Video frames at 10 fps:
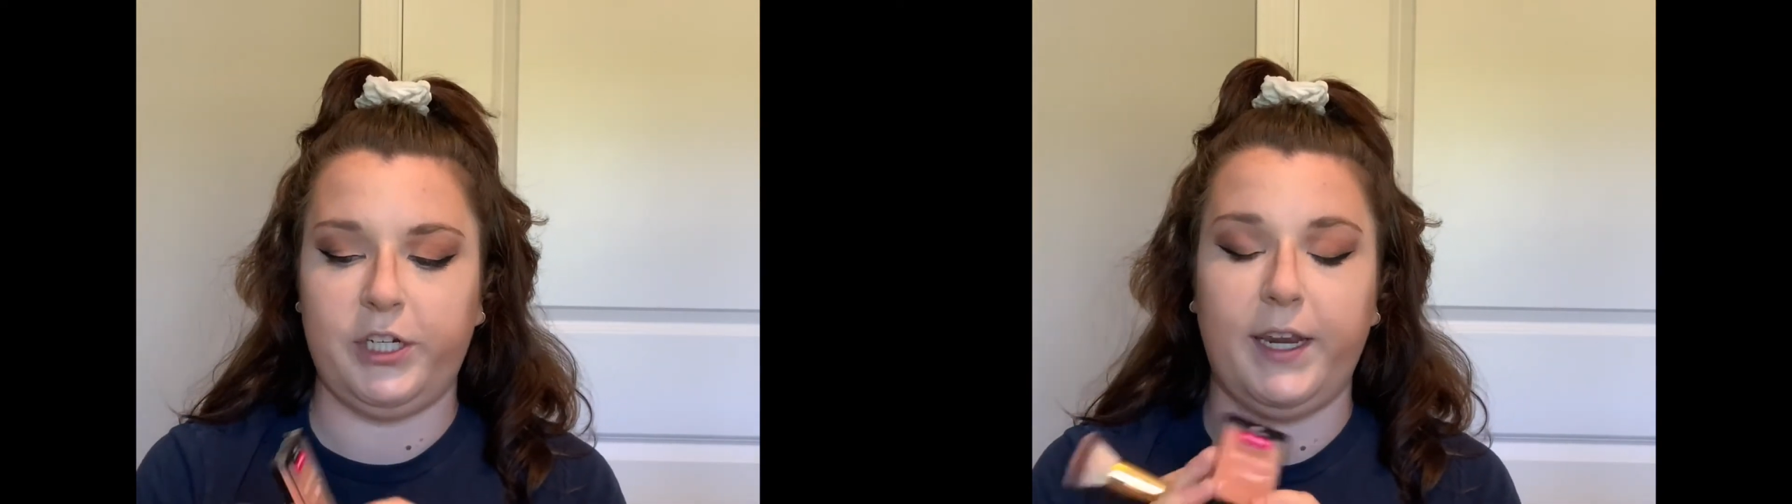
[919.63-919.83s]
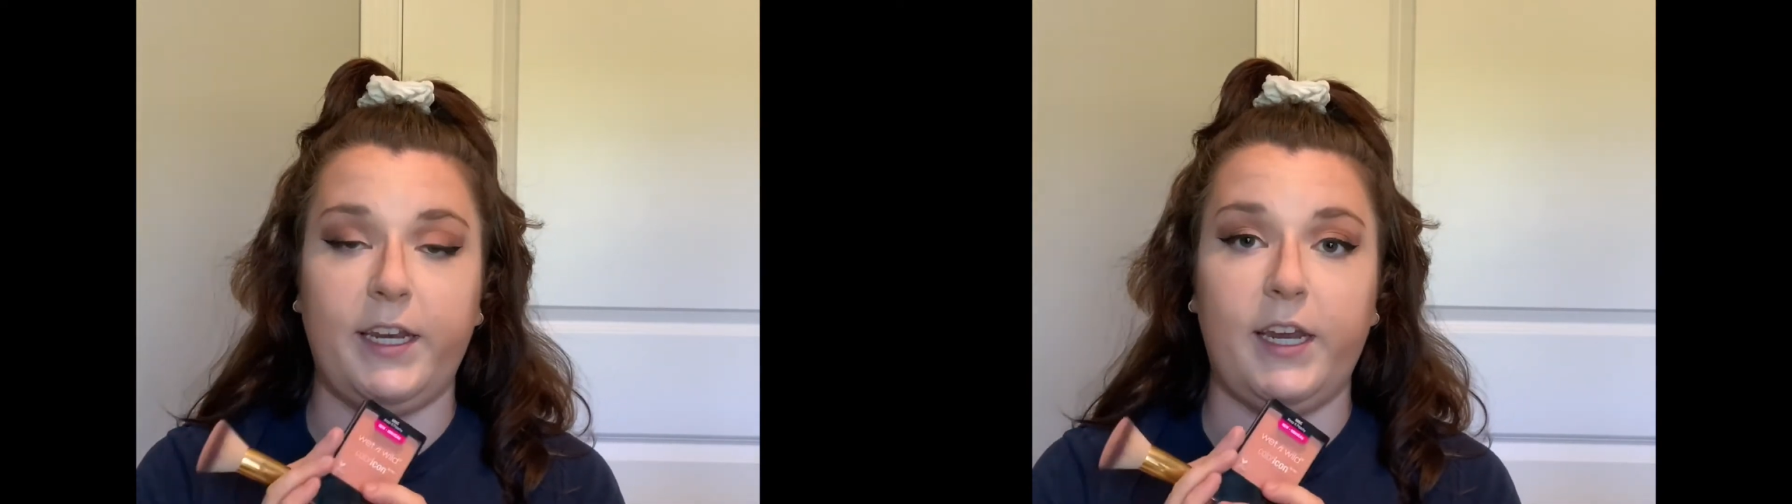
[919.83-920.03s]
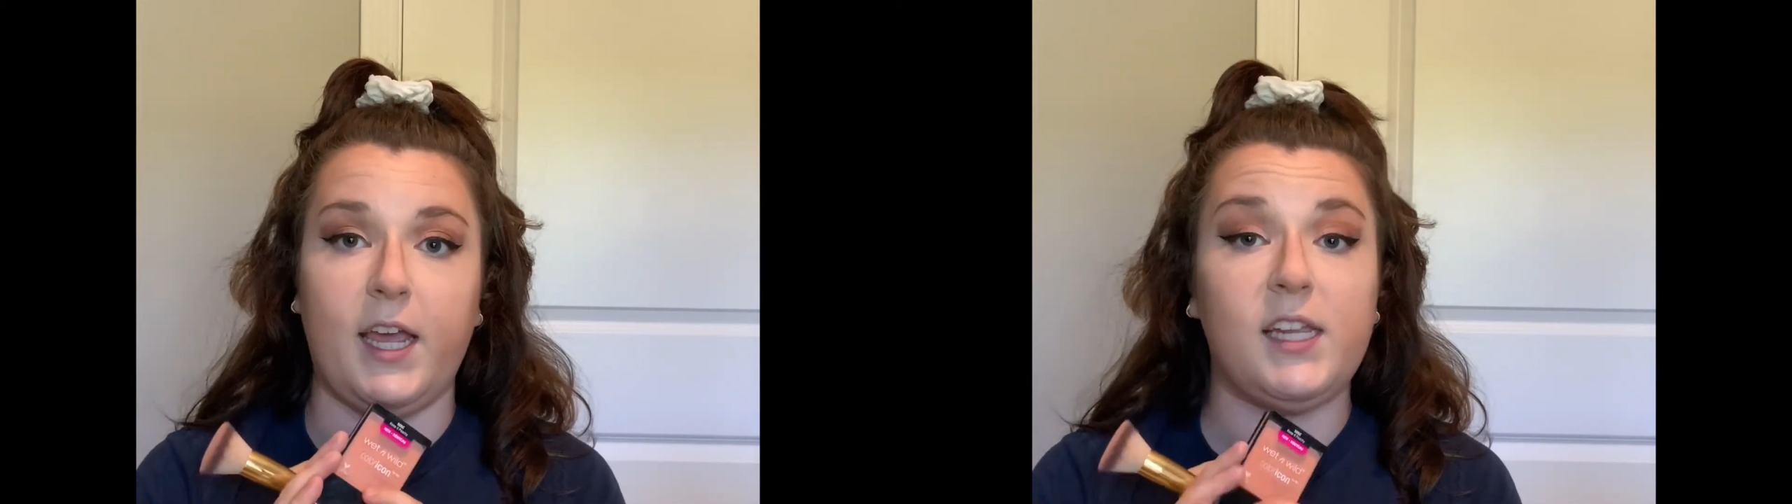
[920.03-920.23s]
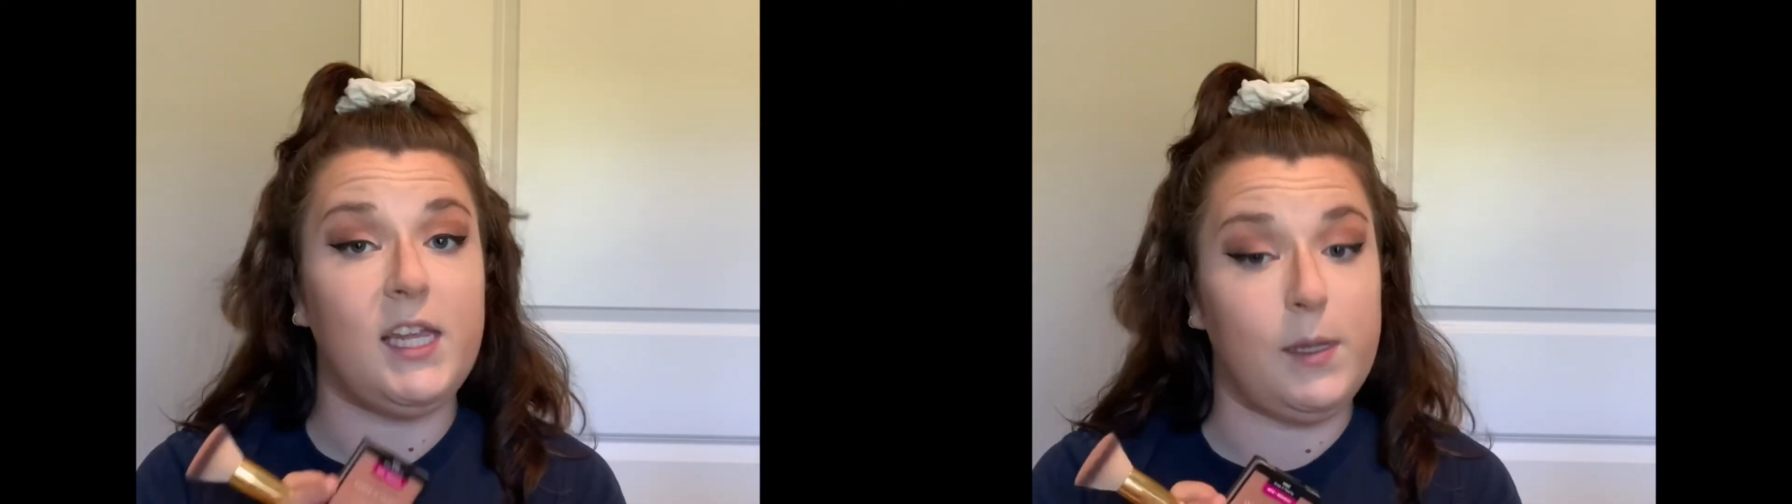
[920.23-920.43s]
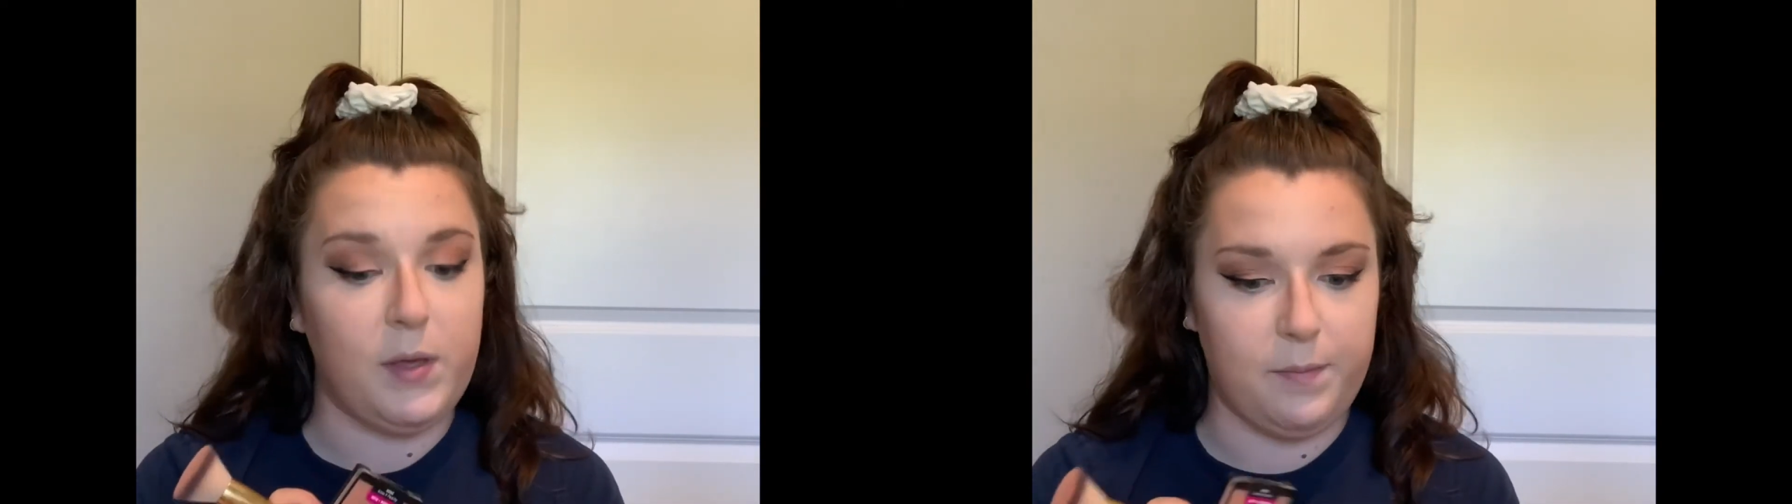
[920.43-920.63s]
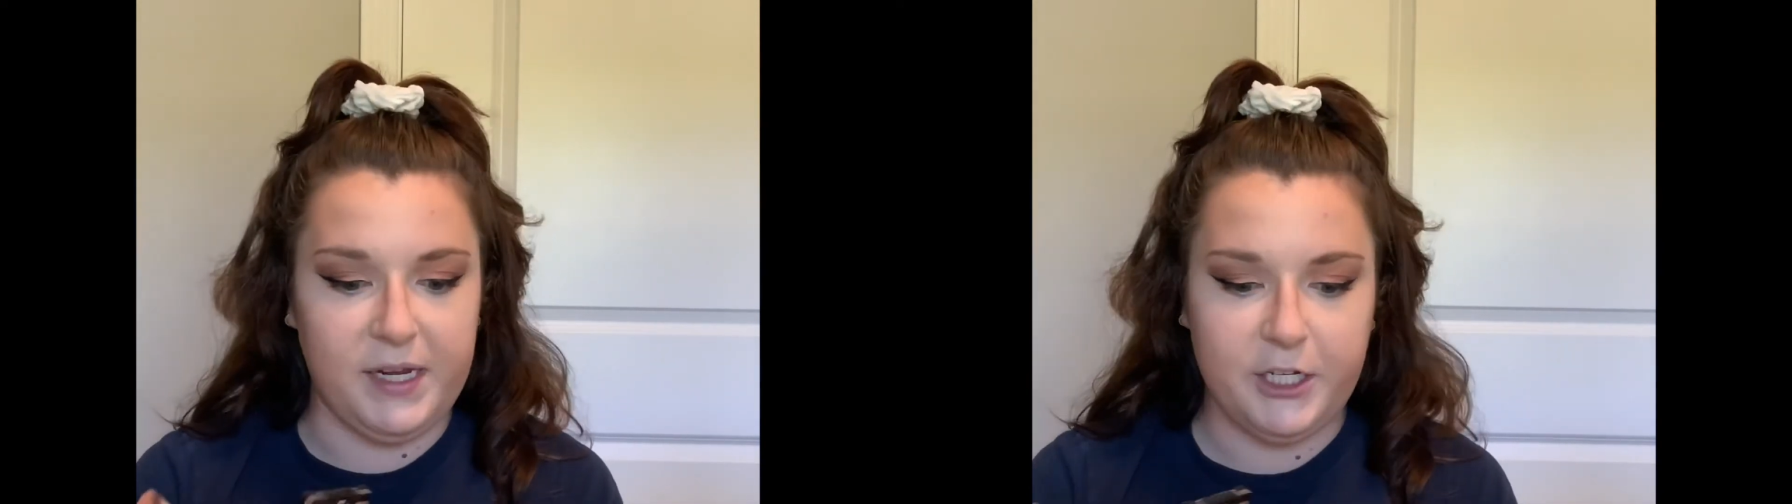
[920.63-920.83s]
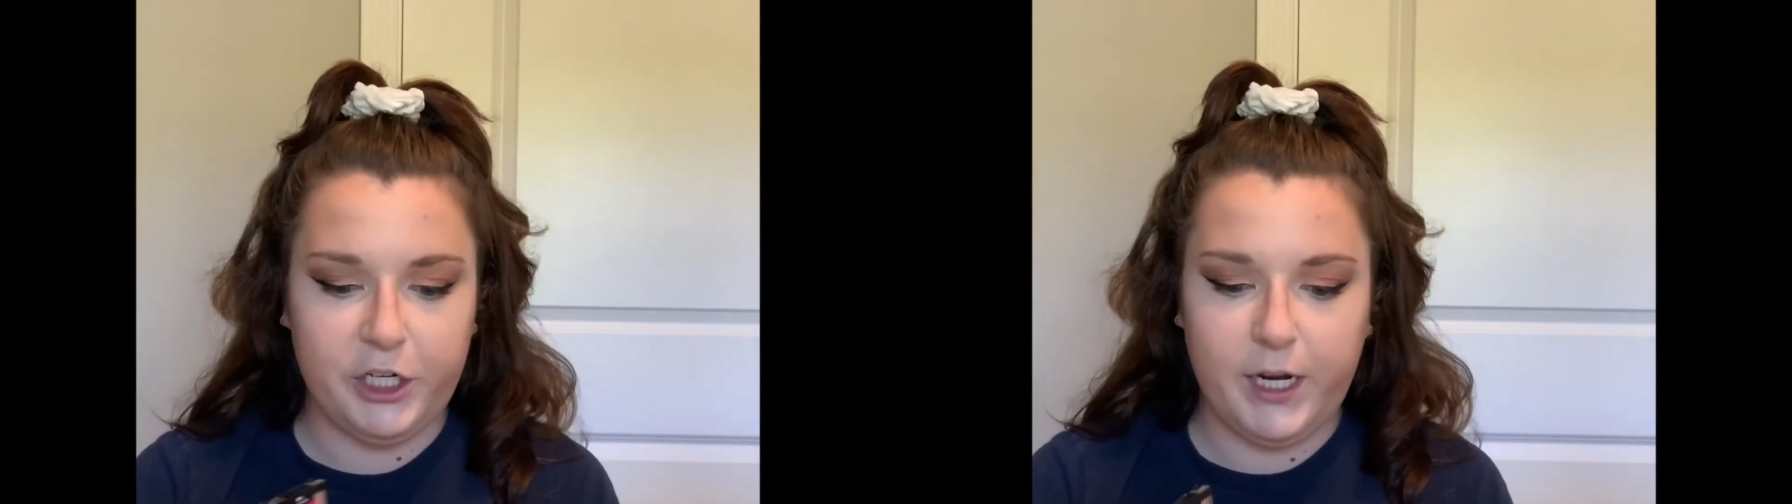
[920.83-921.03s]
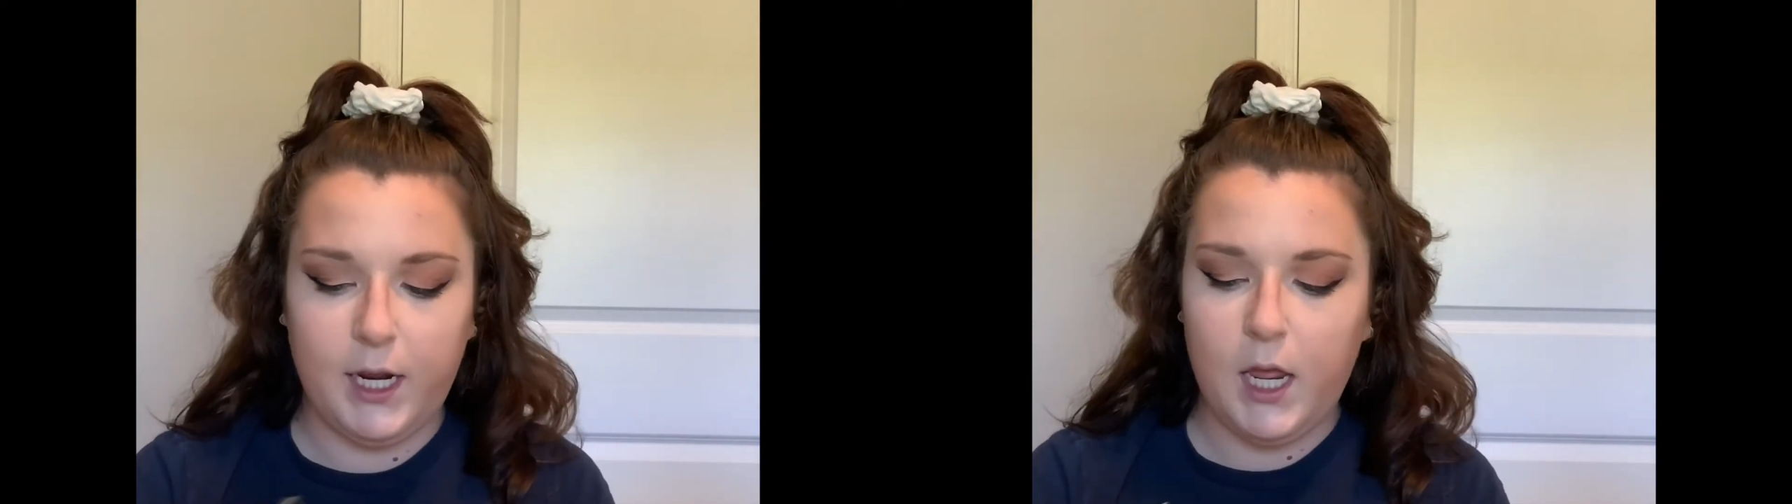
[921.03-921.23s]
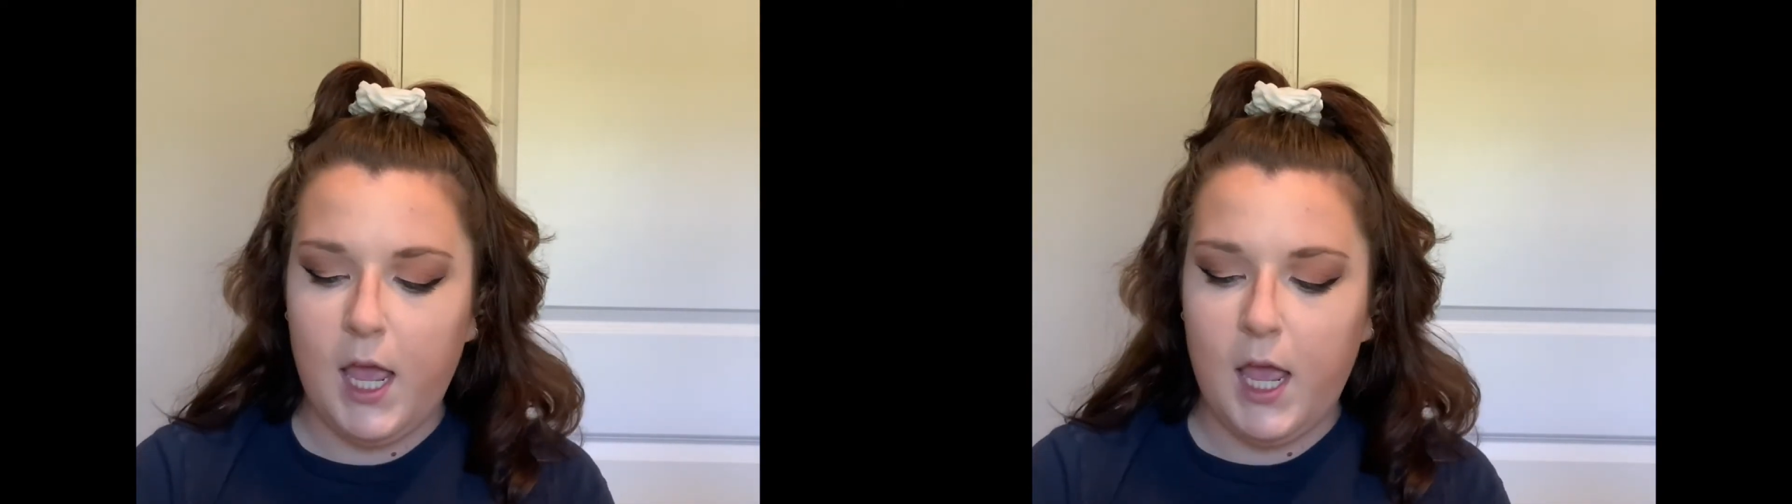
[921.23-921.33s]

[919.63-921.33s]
in Keep It Peachy.